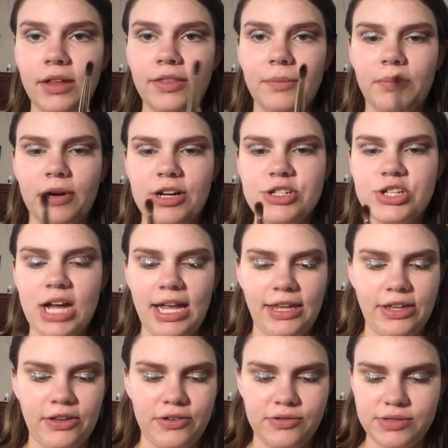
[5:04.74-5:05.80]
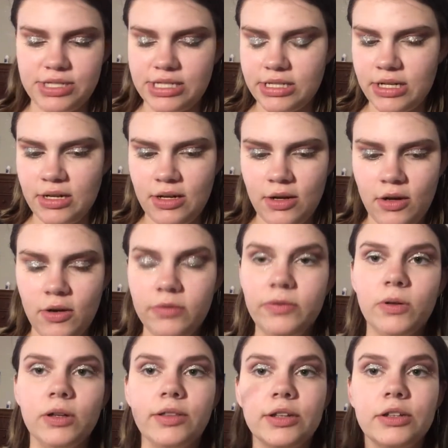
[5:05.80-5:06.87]
the brush I used
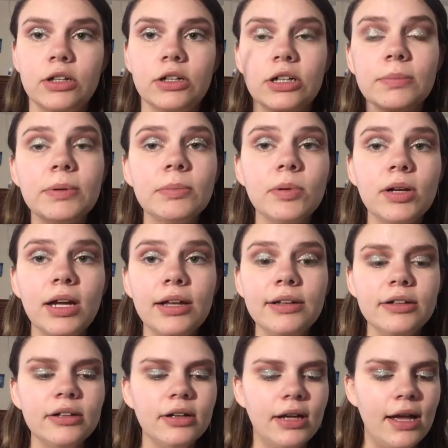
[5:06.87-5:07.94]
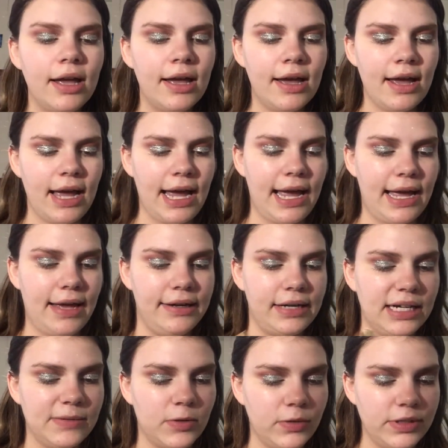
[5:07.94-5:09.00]
for the darker purple color,
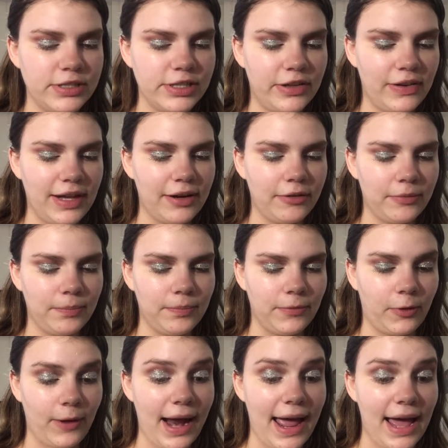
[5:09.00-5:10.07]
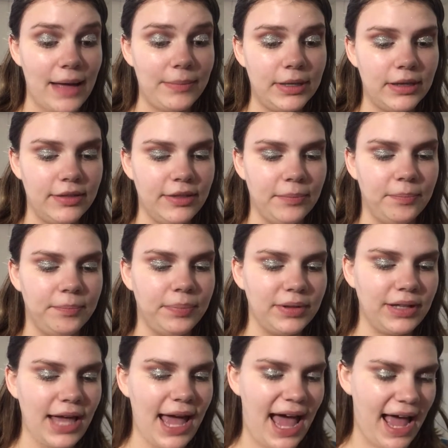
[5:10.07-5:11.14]
and I'm going to grab the
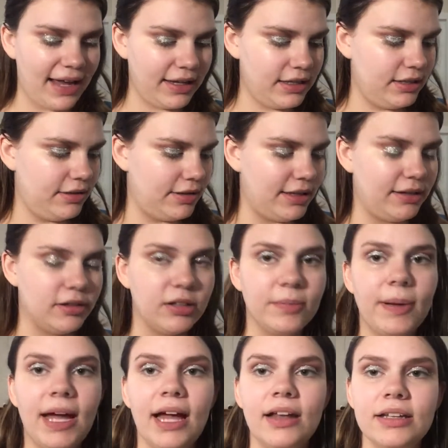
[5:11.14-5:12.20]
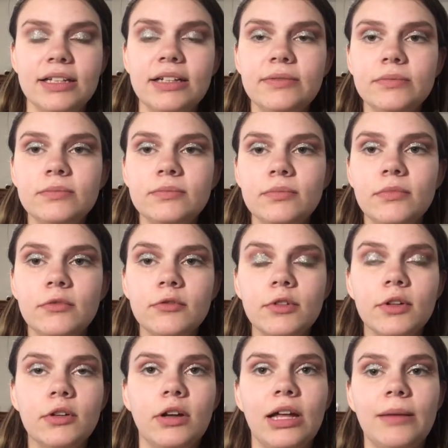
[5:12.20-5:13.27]
black in her palette,
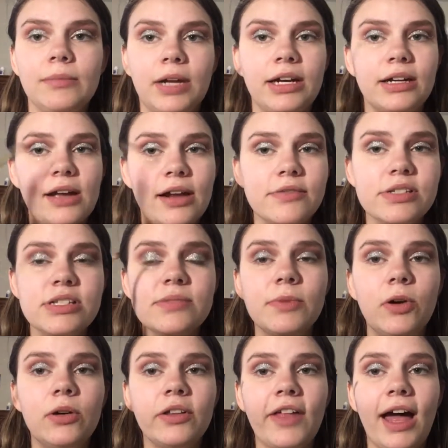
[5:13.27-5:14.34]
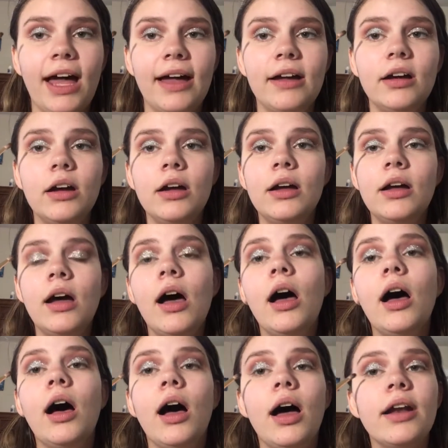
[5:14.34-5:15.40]
and I'm gonna kind of smoke that
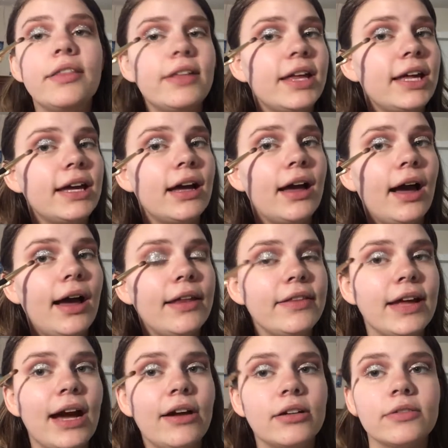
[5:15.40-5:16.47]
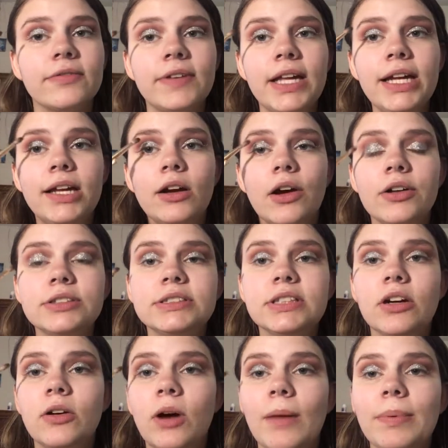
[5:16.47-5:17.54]
on the outer V and
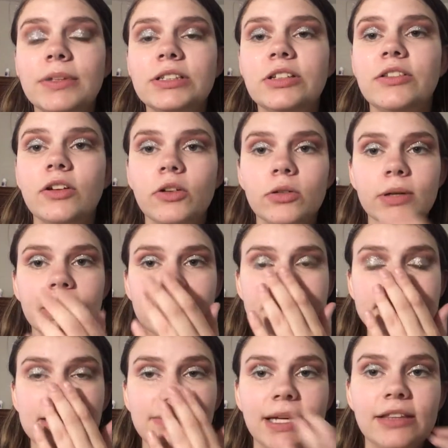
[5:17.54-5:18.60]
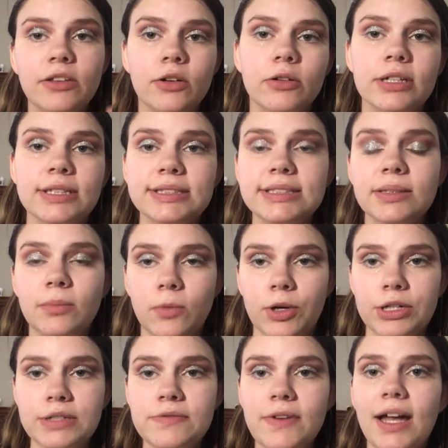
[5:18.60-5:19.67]
also up into the crease to make the crease
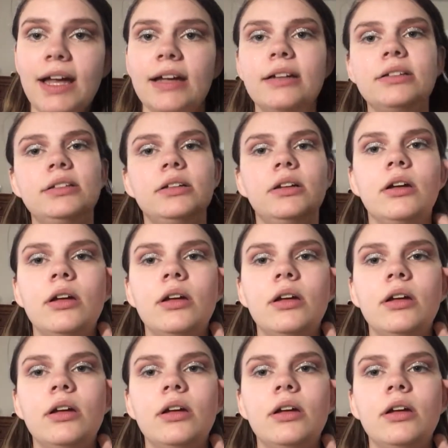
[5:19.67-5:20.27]
more defined.